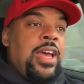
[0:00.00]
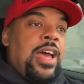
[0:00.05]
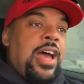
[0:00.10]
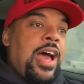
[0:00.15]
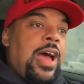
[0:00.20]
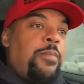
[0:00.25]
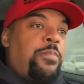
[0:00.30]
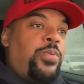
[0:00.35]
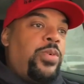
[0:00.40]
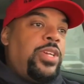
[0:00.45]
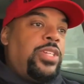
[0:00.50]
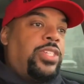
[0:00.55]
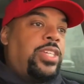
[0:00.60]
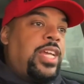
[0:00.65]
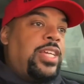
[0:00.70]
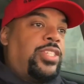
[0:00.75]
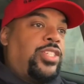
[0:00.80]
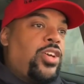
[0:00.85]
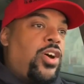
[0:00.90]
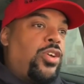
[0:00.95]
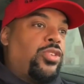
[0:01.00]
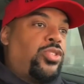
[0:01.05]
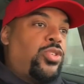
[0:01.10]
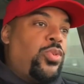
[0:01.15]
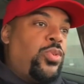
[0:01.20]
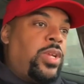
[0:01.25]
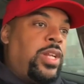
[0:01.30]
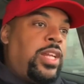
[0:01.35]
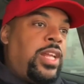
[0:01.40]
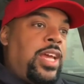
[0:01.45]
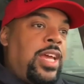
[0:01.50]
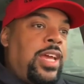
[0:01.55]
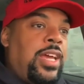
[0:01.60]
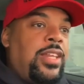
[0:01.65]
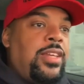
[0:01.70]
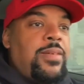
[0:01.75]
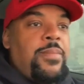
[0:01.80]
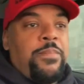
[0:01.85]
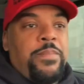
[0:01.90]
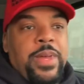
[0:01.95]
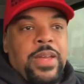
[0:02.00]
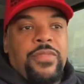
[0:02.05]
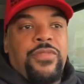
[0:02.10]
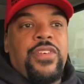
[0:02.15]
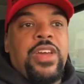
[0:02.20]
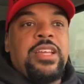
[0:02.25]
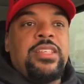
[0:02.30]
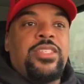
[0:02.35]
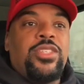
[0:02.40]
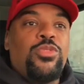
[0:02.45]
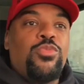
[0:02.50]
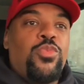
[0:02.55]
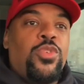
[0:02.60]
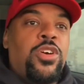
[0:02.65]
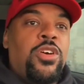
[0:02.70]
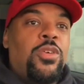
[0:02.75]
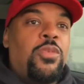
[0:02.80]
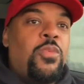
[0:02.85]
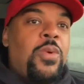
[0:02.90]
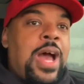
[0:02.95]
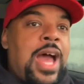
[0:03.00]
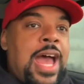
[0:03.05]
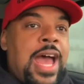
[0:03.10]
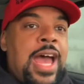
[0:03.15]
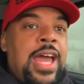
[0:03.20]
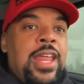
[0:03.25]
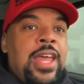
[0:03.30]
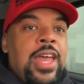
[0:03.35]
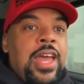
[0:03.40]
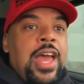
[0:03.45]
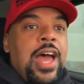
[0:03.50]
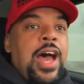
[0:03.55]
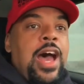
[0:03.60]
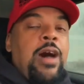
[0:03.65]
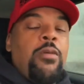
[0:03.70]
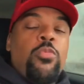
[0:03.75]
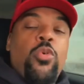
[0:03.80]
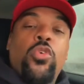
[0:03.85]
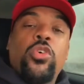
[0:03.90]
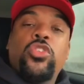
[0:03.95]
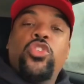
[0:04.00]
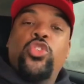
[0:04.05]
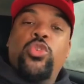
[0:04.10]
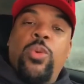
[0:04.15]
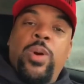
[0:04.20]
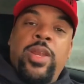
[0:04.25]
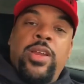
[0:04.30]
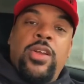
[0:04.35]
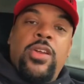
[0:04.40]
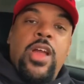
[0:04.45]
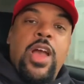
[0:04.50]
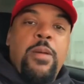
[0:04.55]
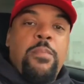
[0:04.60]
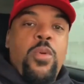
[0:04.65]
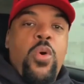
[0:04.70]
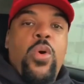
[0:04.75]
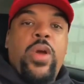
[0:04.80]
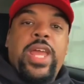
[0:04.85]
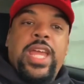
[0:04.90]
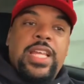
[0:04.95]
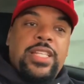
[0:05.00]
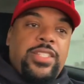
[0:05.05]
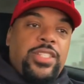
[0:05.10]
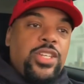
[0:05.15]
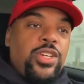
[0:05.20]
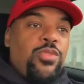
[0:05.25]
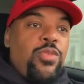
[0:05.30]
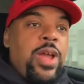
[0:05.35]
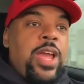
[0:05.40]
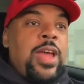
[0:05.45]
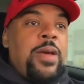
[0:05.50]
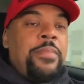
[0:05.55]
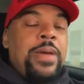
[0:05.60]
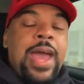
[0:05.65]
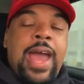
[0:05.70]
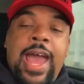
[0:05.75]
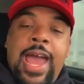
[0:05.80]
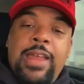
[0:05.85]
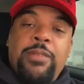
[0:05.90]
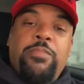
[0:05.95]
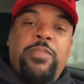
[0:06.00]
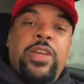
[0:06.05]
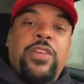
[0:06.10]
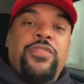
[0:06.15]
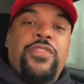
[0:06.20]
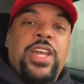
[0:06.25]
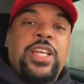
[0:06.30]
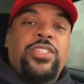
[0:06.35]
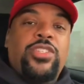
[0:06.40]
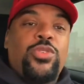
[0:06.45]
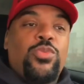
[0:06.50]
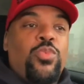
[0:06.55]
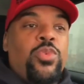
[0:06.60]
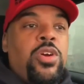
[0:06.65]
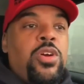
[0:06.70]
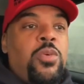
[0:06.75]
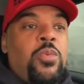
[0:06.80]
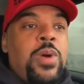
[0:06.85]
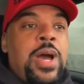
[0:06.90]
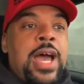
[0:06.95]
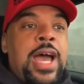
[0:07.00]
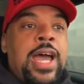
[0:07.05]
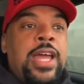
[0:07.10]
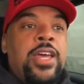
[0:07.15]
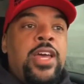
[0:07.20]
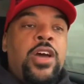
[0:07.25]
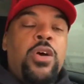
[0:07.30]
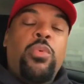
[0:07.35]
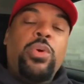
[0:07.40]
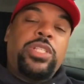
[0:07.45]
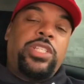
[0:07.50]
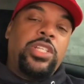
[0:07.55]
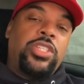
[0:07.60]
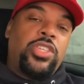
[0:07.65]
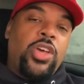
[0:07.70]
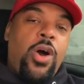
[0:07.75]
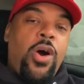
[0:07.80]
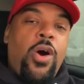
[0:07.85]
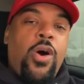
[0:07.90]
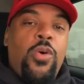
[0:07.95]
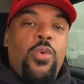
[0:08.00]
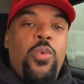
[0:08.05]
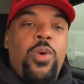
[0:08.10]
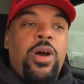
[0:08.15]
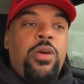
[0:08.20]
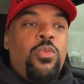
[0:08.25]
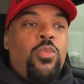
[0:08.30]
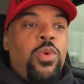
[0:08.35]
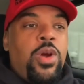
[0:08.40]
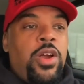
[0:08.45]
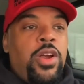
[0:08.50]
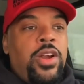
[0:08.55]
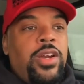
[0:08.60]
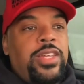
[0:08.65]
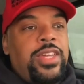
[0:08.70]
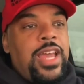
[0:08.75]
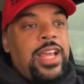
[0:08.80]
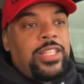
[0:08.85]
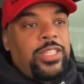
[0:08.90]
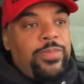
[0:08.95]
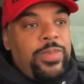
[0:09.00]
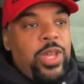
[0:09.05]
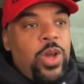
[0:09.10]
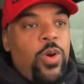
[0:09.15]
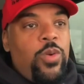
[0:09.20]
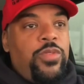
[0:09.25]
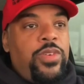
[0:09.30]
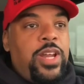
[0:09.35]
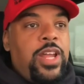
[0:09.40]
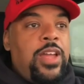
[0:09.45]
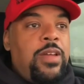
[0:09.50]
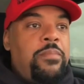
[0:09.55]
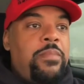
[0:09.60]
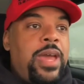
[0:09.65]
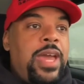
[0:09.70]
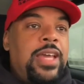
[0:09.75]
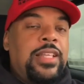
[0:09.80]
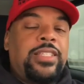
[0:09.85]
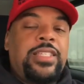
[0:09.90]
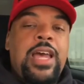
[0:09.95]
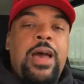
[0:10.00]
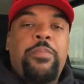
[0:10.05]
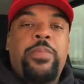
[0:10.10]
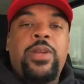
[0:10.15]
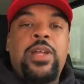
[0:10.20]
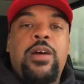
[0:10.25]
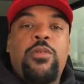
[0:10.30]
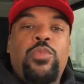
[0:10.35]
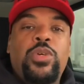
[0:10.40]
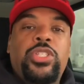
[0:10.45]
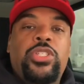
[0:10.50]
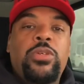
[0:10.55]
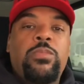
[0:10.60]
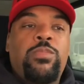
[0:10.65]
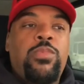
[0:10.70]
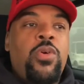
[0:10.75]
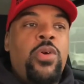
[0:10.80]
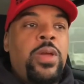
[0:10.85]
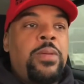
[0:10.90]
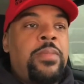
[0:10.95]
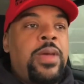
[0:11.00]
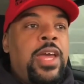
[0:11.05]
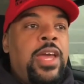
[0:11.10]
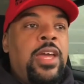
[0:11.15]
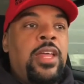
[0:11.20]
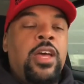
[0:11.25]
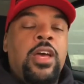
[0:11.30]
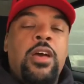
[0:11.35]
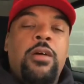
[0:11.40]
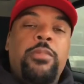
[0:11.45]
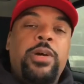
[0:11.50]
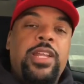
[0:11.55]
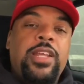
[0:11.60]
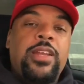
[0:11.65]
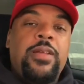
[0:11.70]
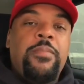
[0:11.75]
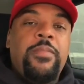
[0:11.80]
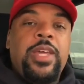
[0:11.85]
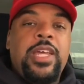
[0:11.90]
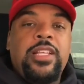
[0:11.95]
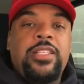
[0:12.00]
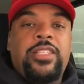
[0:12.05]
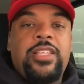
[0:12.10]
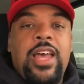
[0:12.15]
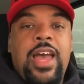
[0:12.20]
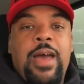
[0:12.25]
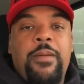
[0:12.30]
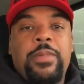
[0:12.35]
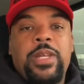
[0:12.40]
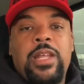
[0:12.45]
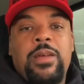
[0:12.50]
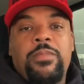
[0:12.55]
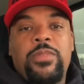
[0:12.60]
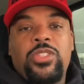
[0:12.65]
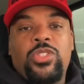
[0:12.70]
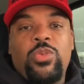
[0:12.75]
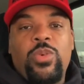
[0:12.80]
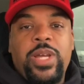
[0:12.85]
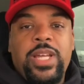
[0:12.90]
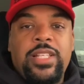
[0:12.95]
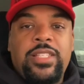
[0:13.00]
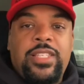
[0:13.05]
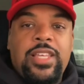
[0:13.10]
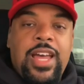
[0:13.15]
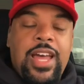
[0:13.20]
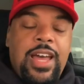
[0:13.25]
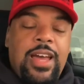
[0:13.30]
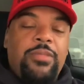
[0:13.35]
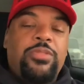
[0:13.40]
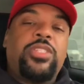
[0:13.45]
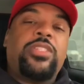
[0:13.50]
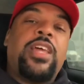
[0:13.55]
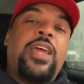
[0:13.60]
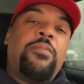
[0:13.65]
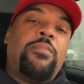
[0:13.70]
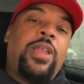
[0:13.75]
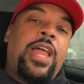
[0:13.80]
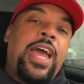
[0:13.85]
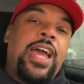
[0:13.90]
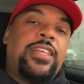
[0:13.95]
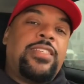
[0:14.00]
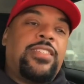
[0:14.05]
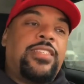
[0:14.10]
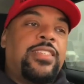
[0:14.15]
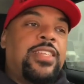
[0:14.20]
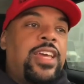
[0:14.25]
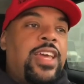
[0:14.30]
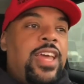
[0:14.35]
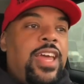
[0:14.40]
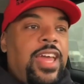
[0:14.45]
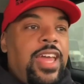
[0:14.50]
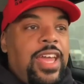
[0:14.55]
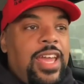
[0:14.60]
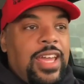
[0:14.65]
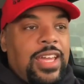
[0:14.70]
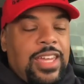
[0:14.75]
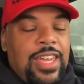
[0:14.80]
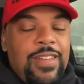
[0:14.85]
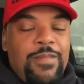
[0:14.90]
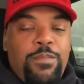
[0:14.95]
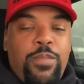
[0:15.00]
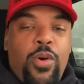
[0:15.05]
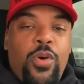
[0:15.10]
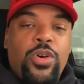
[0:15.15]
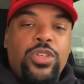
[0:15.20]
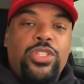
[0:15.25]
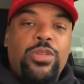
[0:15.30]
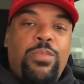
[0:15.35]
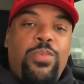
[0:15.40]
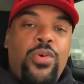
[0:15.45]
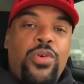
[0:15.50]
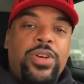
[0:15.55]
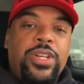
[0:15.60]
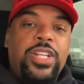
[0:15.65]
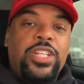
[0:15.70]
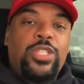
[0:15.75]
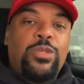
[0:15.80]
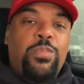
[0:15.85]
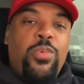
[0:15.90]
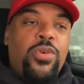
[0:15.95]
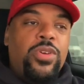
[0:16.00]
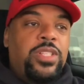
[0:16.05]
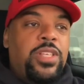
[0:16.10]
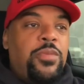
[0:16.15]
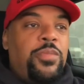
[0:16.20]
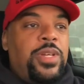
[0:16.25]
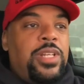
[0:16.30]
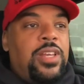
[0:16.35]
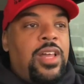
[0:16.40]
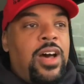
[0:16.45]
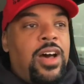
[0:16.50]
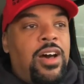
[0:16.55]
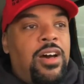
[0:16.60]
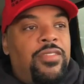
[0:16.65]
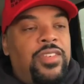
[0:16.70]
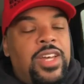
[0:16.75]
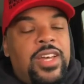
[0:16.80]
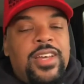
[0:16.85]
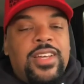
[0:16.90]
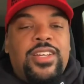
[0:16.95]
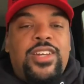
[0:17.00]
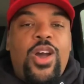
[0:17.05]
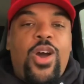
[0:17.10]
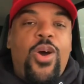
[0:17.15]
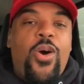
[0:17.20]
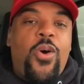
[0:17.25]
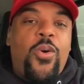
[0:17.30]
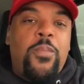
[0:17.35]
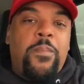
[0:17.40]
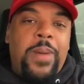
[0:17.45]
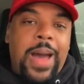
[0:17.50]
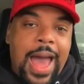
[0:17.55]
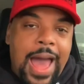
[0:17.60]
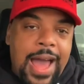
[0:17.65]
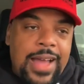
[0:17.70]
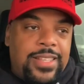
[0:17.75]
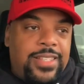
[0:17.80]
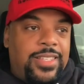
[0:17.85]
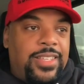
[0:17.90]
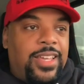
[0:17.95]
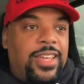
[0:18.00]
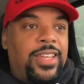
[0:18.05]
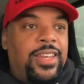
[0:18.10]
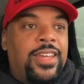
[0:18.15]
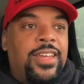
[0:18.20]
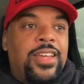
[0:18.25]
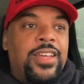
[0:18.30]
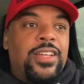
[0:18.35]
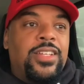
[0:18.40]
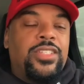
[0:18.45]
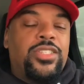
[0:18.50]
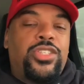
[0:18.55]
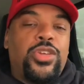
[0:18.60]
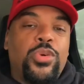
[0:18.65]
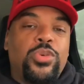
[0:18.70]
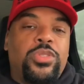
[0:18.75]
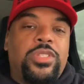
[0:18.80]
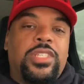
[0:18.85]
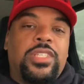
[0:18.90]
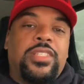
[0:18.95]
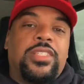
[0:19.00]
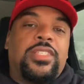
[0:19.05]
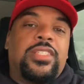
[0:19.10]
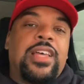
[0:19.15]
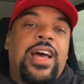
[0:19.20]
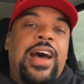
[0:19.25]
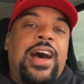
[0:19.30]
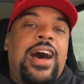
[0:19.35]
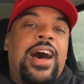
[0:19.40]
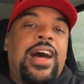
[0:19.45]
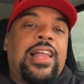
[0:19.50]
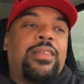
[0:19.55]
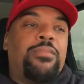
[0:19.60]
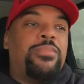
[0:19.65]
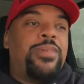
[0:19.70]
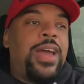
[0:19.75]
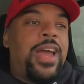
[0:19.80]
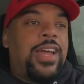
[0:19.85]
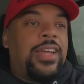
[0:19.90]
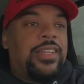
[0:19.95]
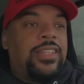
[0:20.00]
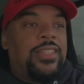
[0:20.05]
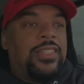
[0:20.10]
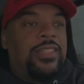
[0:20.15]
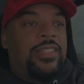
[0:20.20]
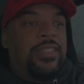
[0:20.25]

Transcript: I appreciate y'all tuning in to Big Faces Worldwide. I'm on Twitter. I'm on Instagram at Big Faces Worldwide, which is all one word. Catch me over there, man. Chop it up with your boy, man. But in the meantime and in between time, stay blessed and keep on supporting this sport that we love called boxing. Deuces. I holla back. Because